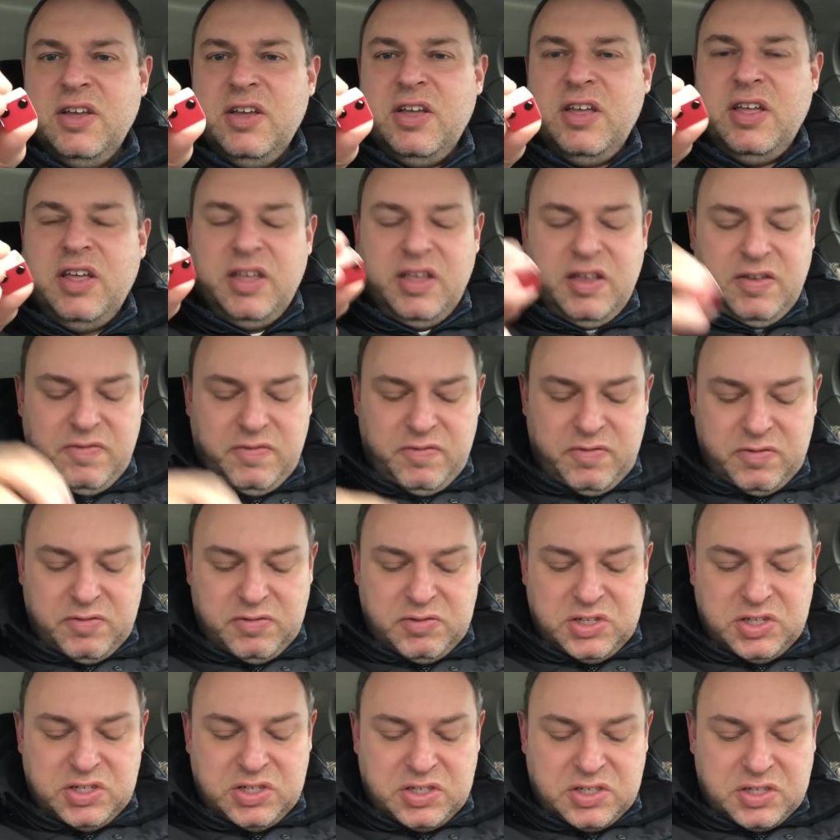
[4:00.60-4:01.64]
you can give him
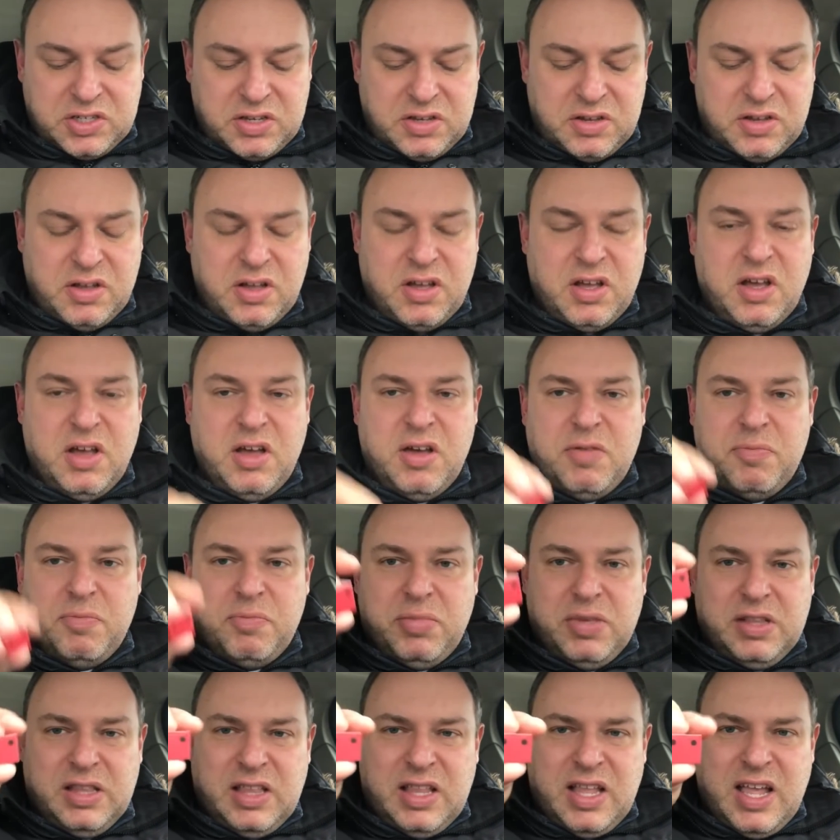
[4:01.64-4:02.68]
just
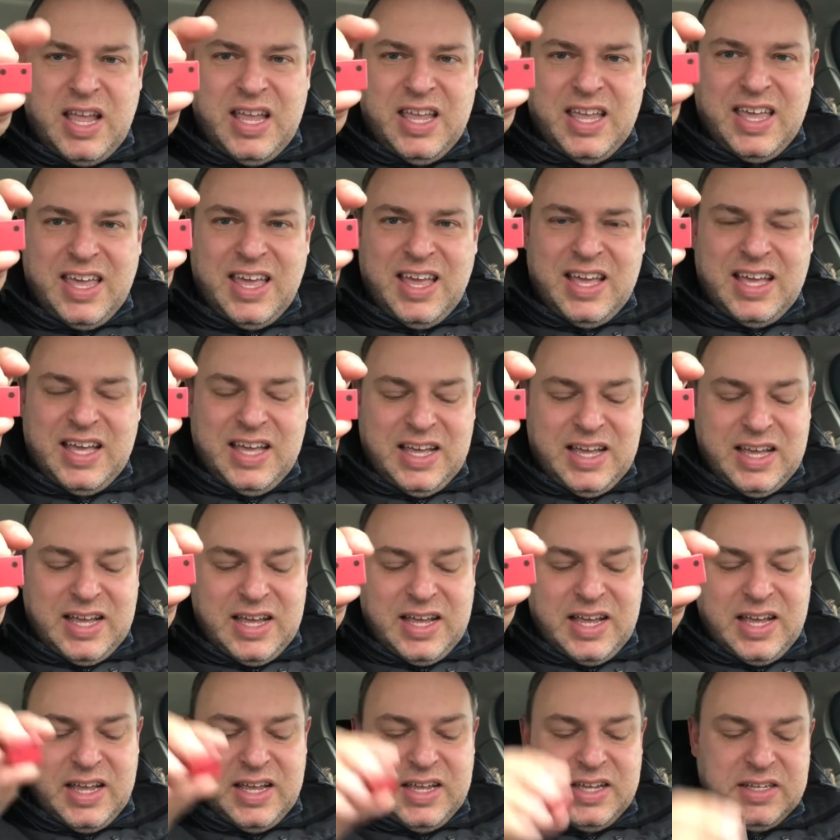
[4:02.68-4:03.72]
blank
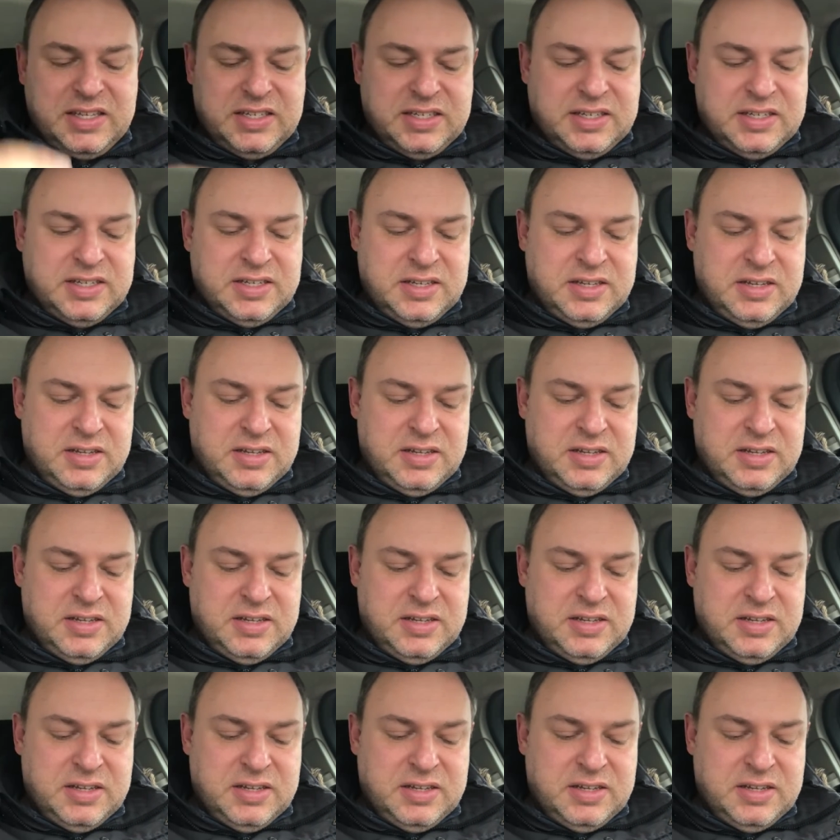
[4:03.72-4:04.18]
eyes,